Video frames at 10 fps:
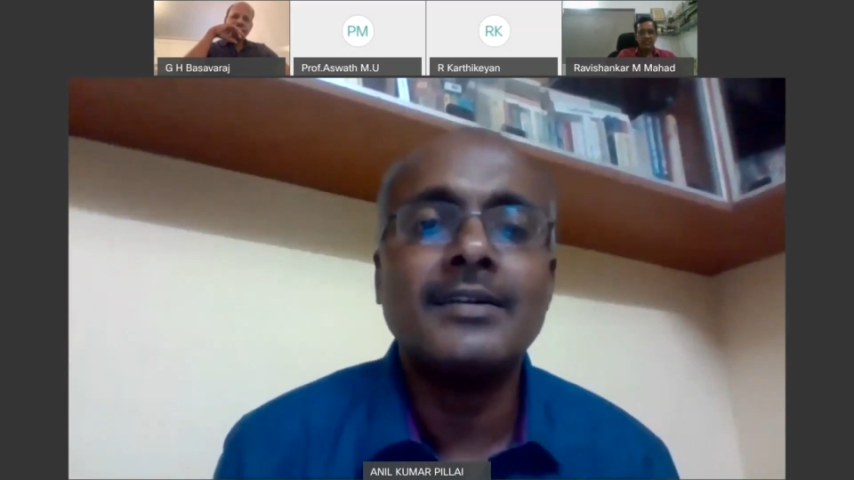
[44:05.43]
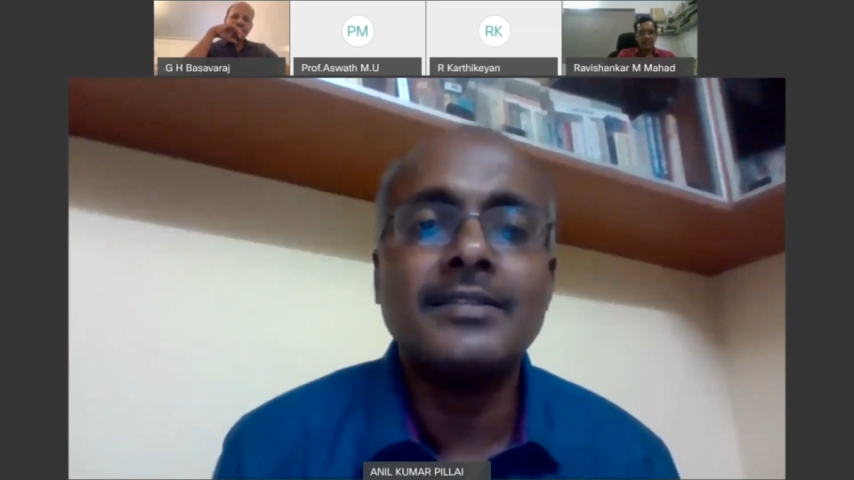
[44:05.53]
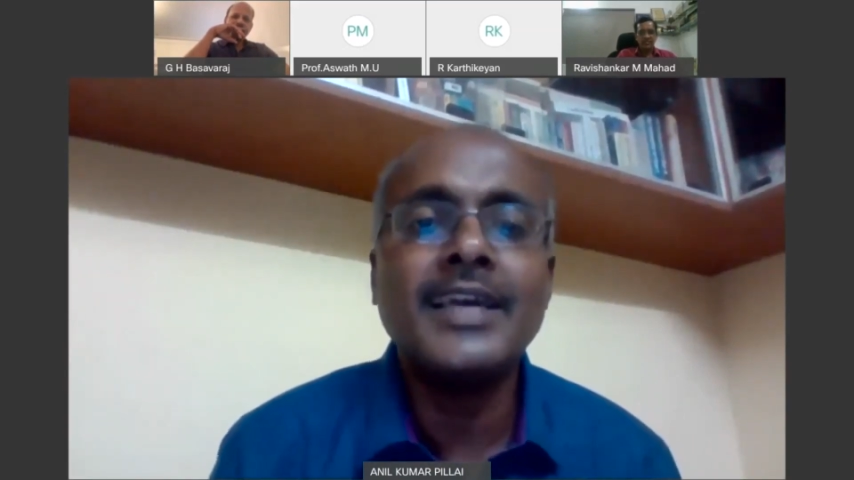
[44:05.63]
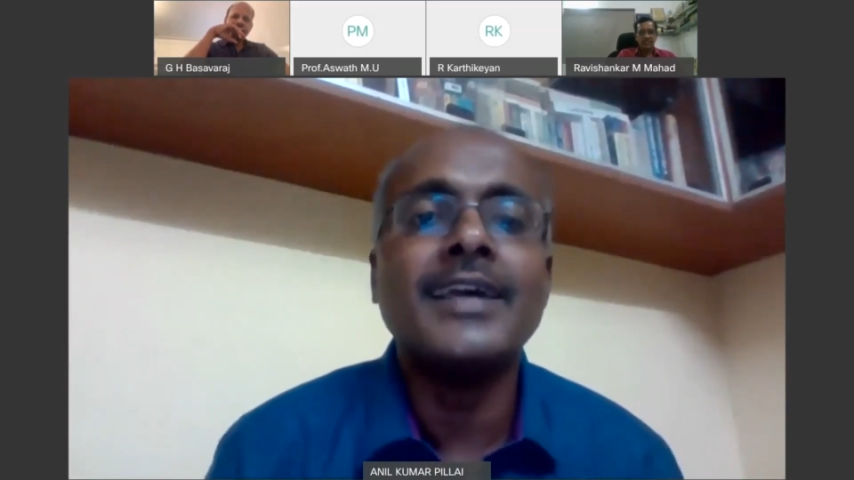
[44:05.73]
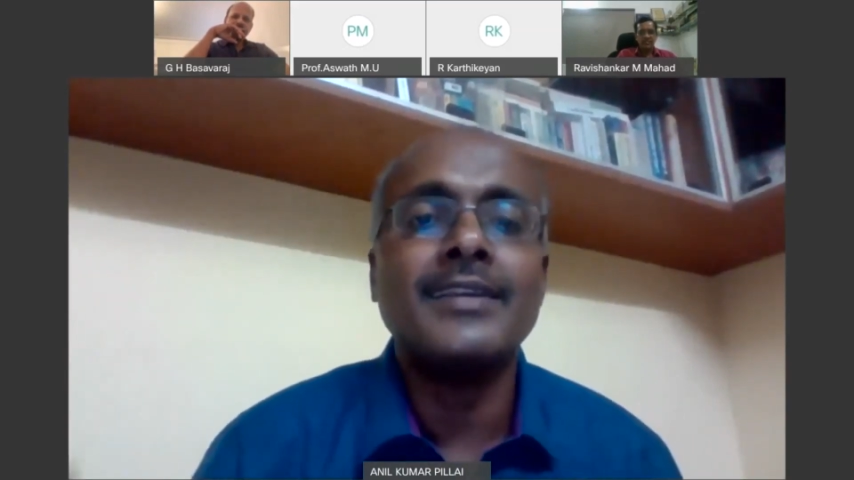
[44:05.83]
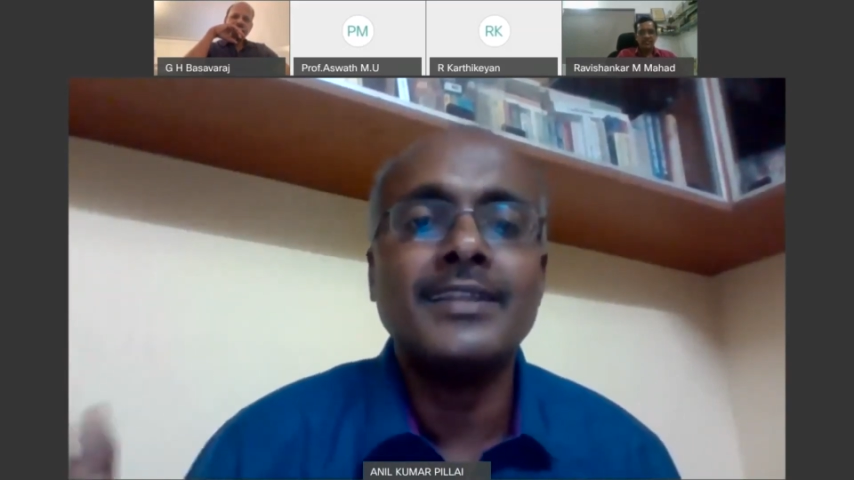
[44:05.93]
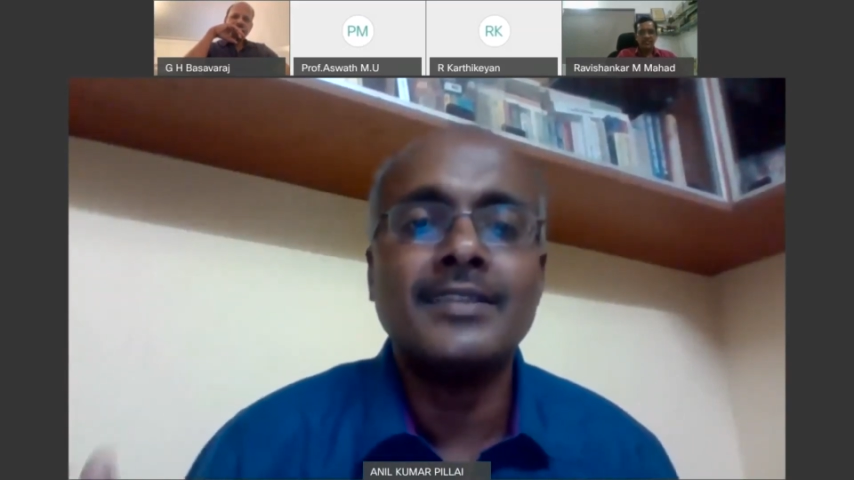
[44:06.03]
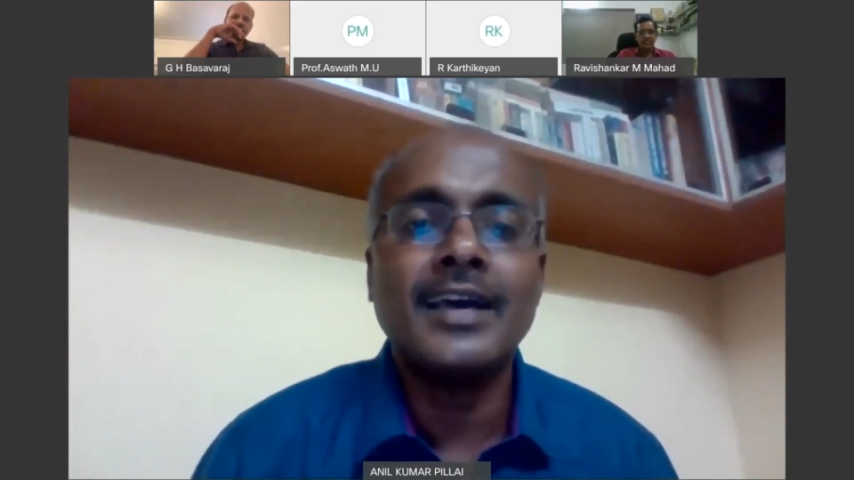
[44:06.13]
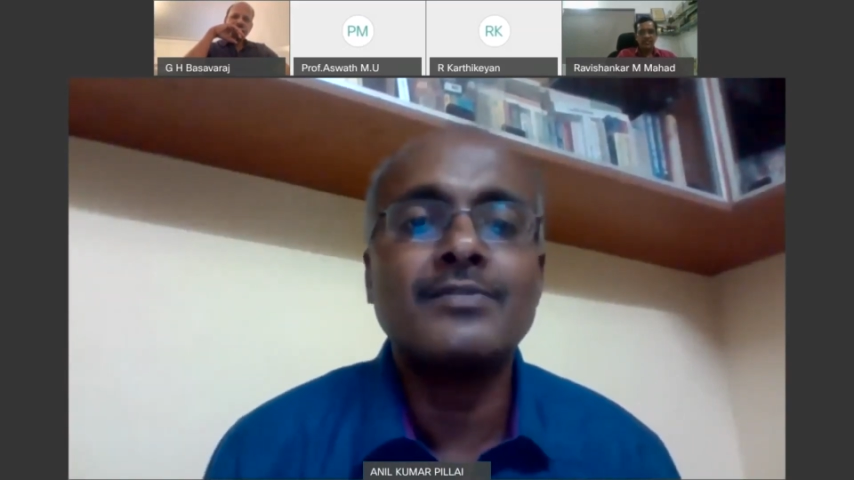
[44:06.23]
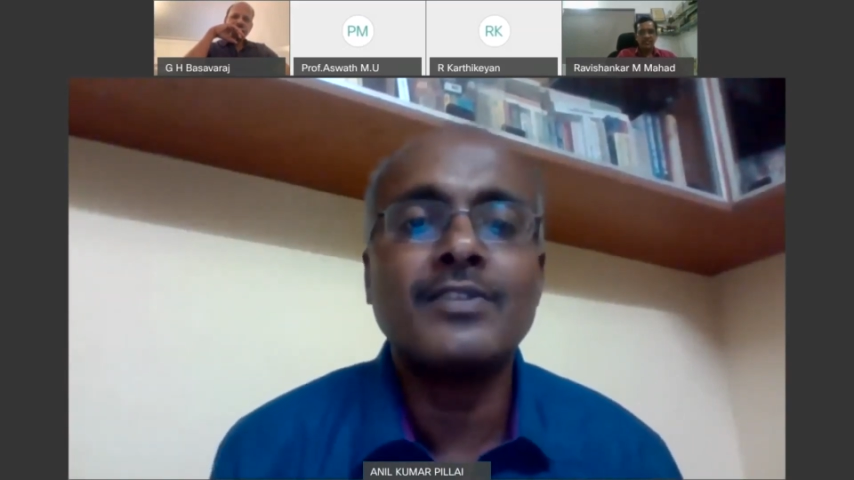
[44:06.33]
there in
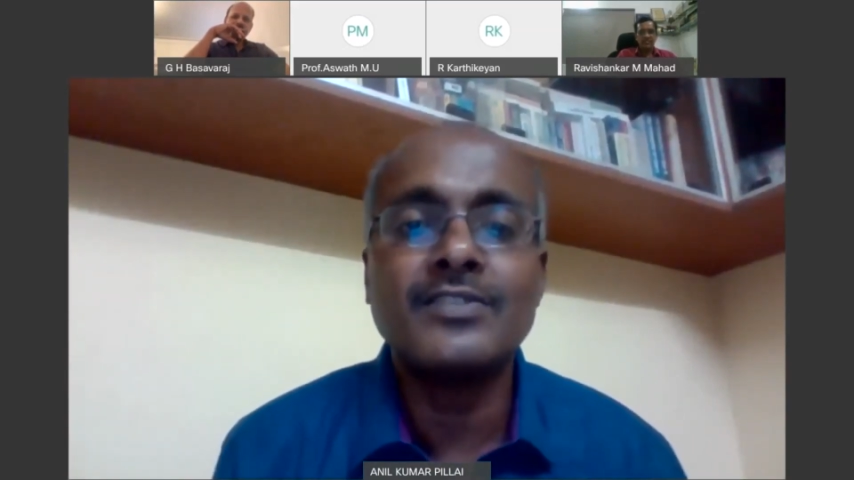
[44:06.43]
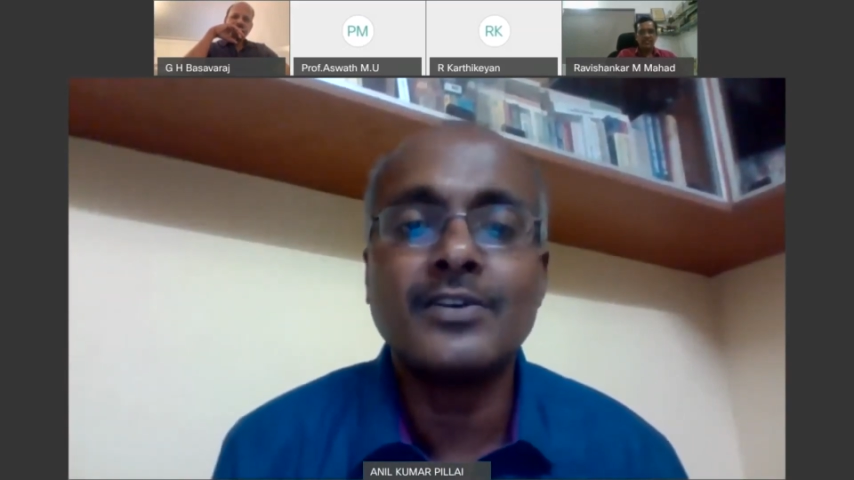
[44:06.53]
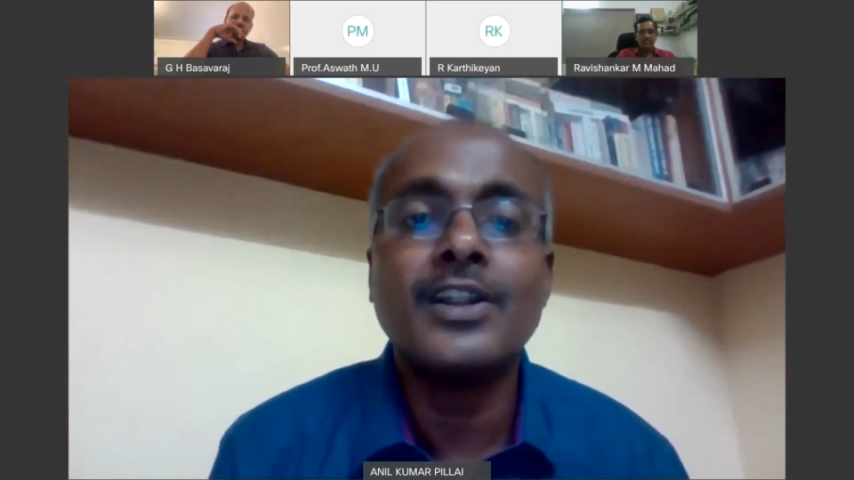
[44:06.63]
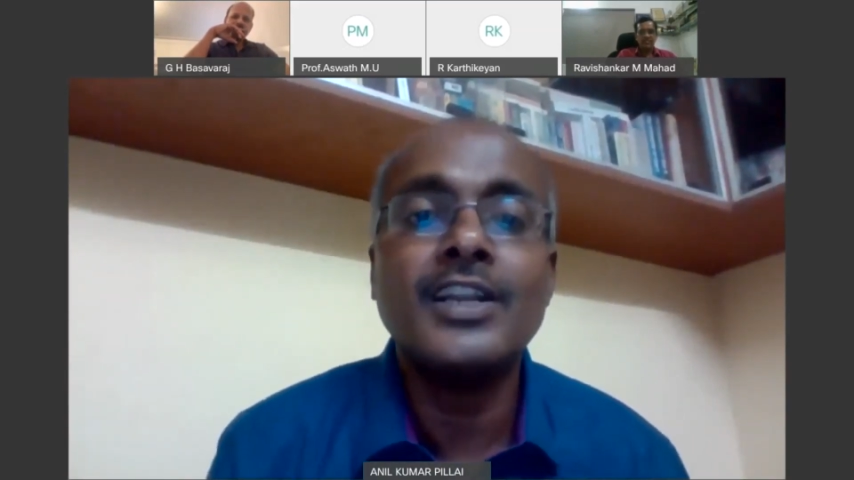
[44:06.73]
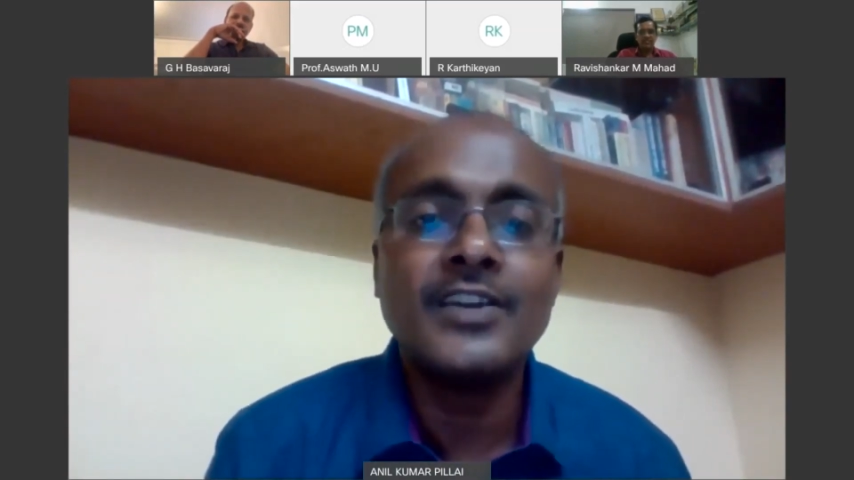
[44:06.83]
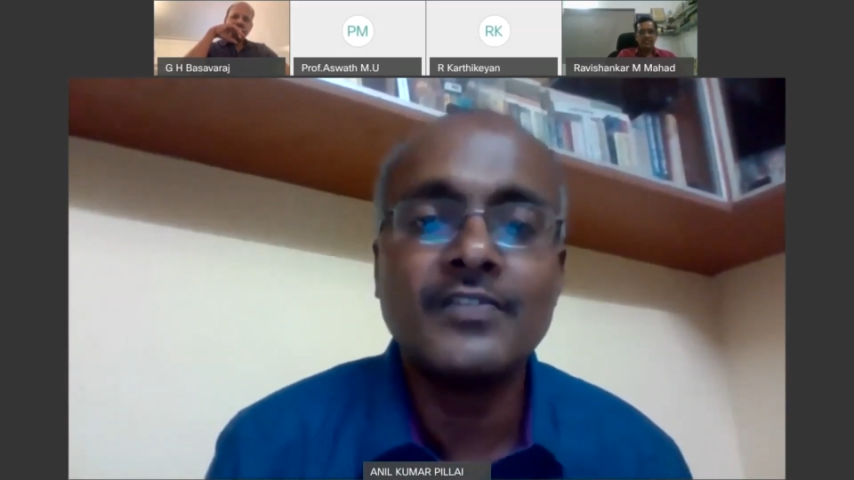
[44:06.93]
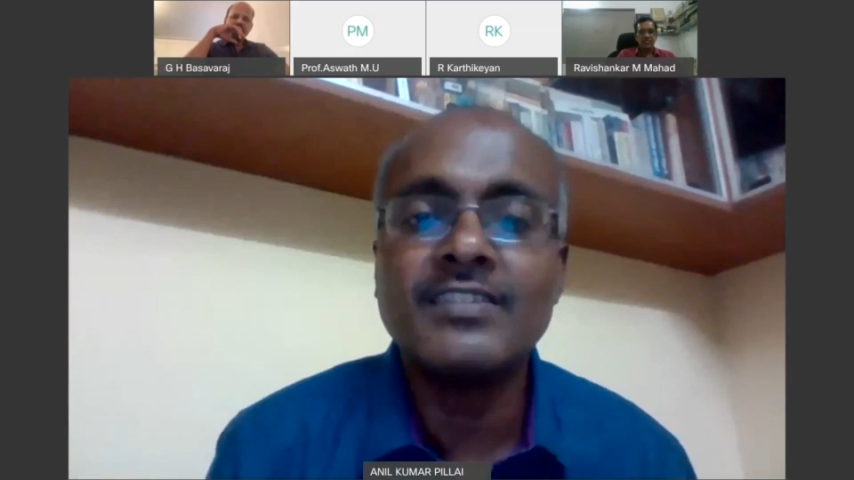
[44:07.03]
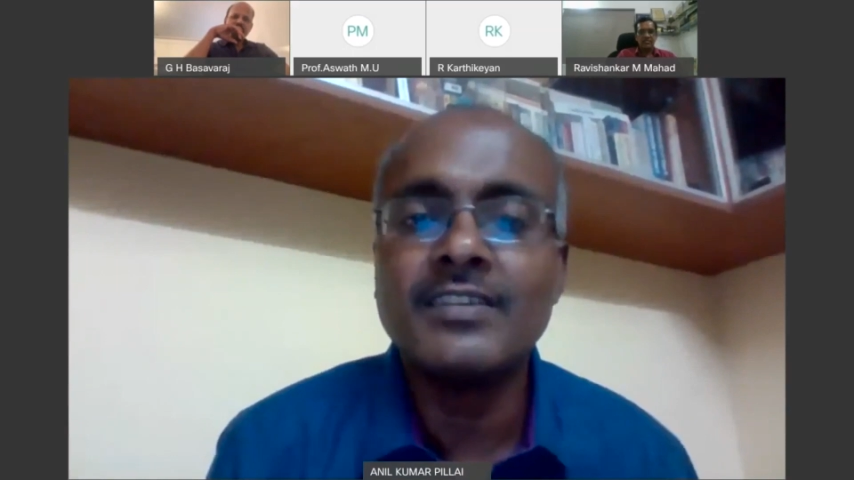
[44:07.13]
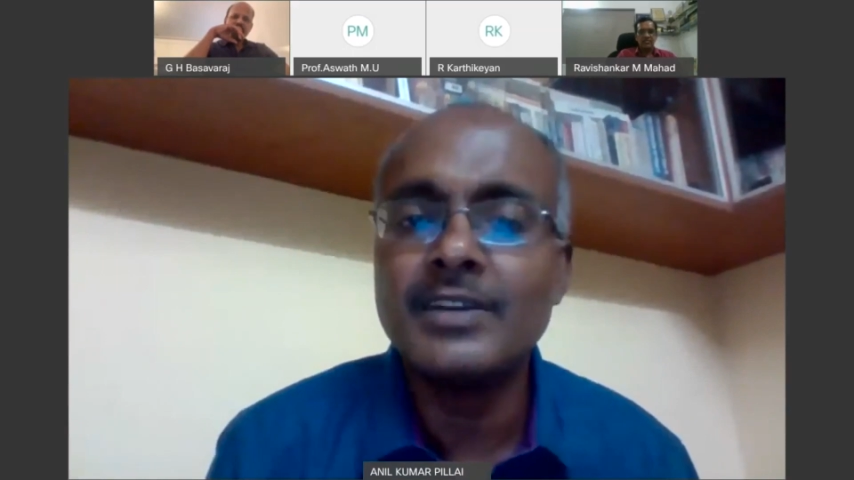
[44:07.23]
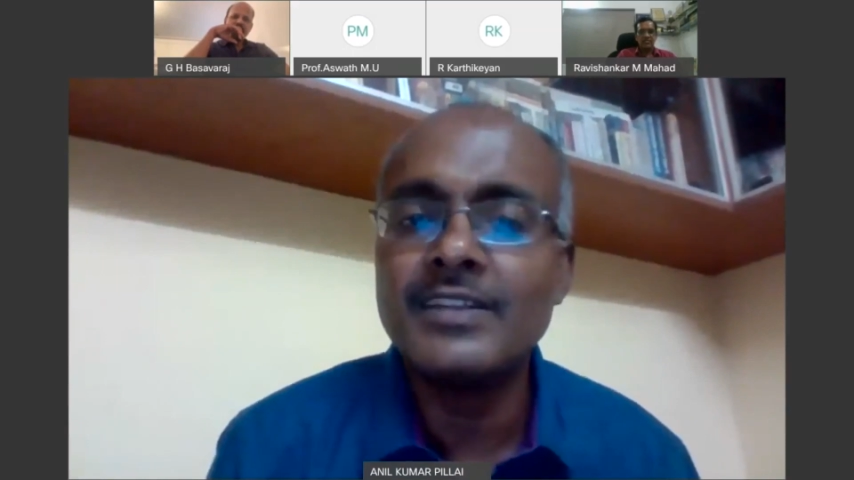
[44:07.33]
as far as the quality of the
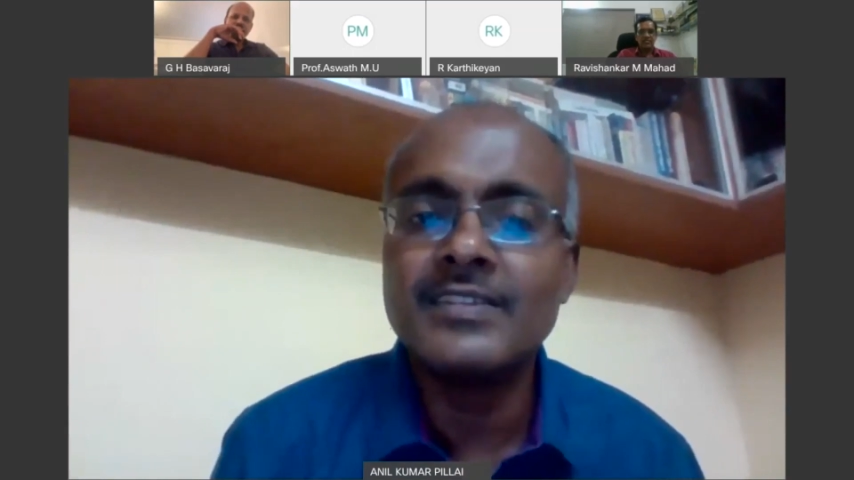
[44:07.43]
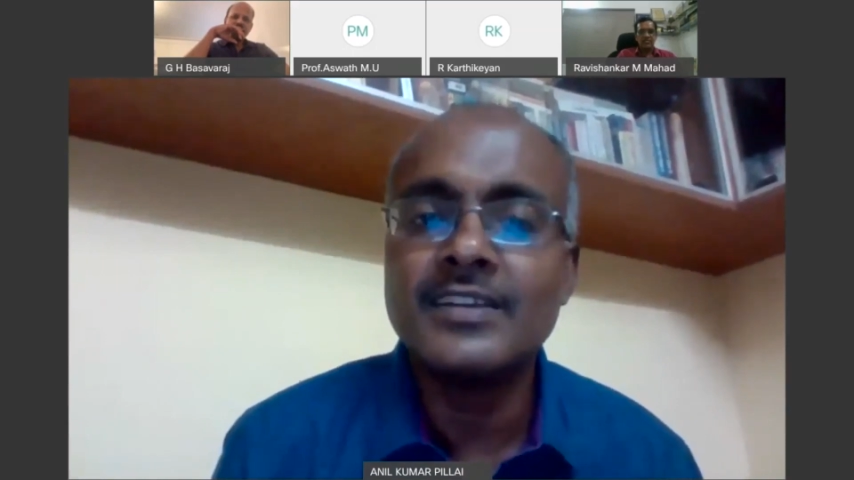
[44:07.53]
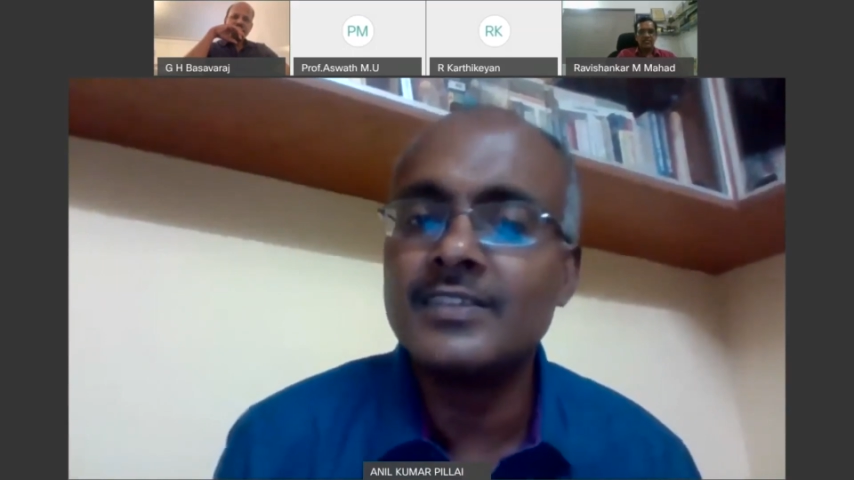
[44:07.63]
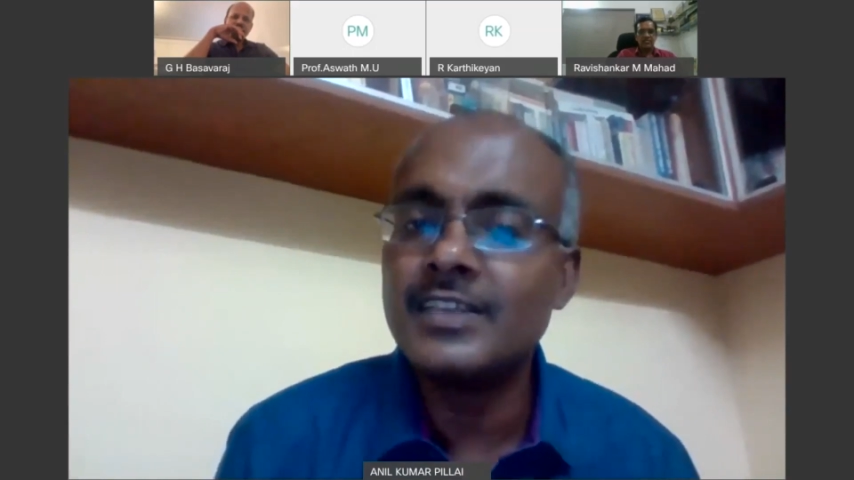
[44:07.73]
cement is concerned.